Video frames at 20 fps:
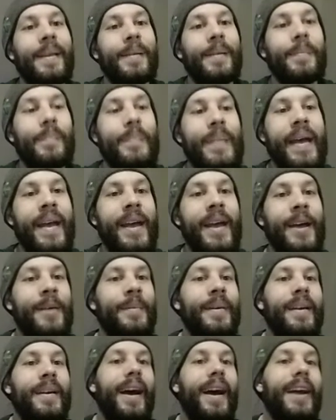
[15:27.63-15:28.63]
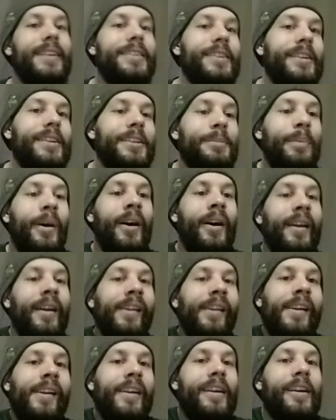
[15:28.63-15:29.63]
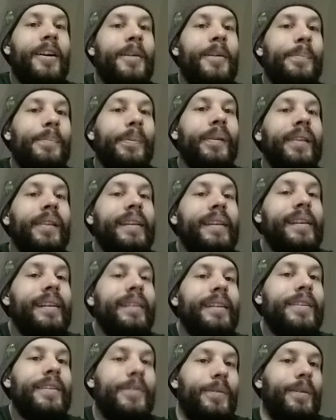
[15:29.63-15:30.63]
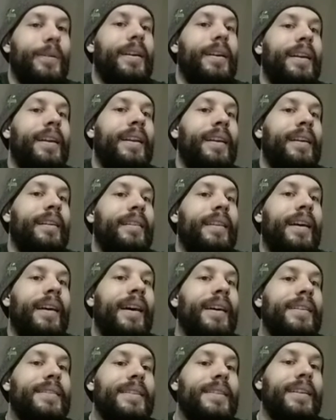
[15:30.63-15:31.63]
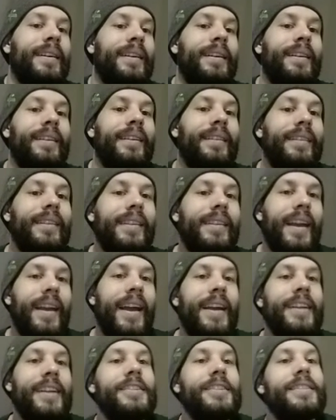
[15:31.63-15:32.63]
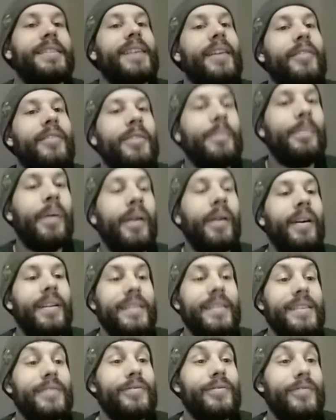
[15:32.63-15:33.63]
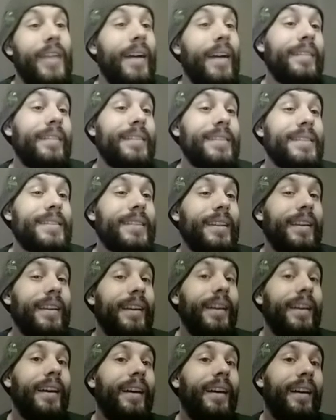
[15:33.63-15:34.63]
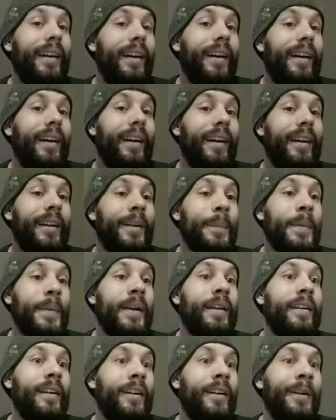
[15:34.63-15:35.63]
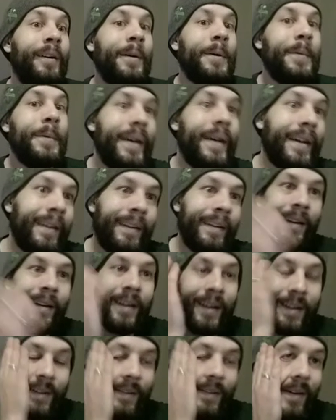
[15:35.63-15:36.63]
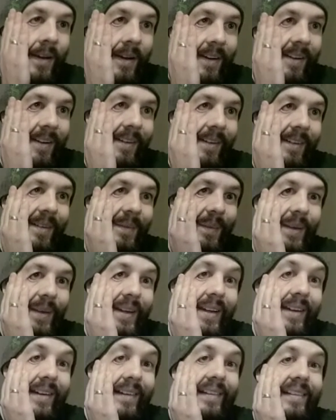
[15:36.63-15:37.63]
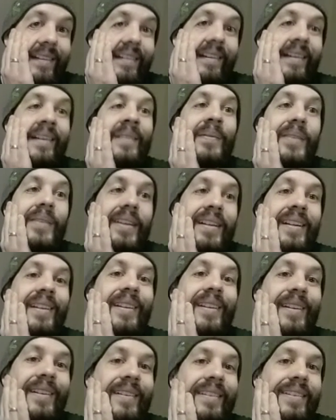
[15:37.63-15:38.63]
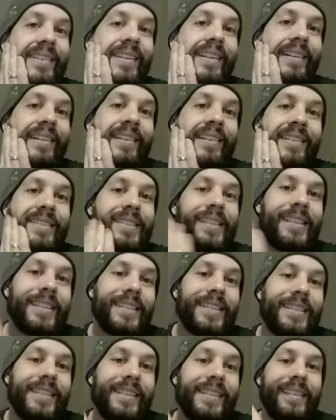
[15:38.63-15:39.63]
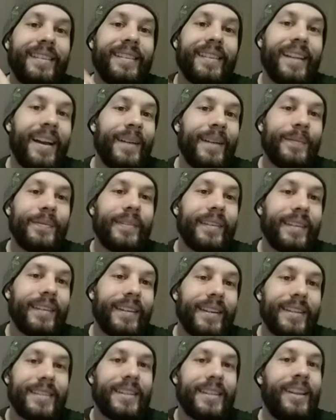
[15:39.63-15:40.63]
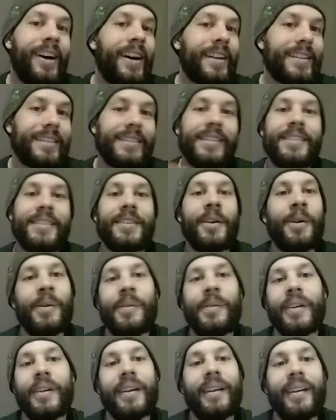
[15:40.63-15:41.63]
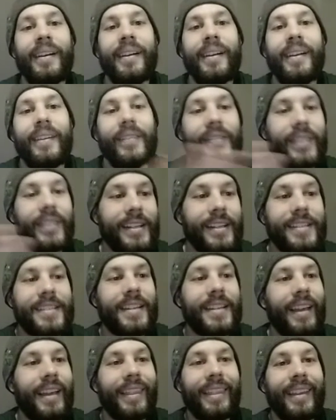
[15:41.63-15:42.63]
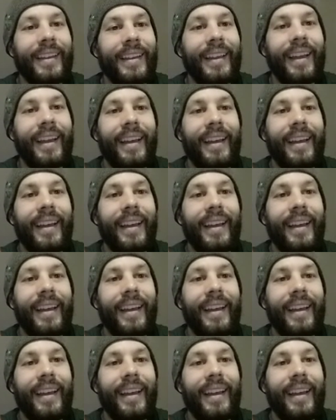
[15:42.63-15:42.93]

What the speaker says: Bam. I took his pawn, completely forgetting that the h7 pawn defends. And I'm like, oh my god, no. I'm like, I'm going to lose. Like, it's lost. It's over. There's nothing.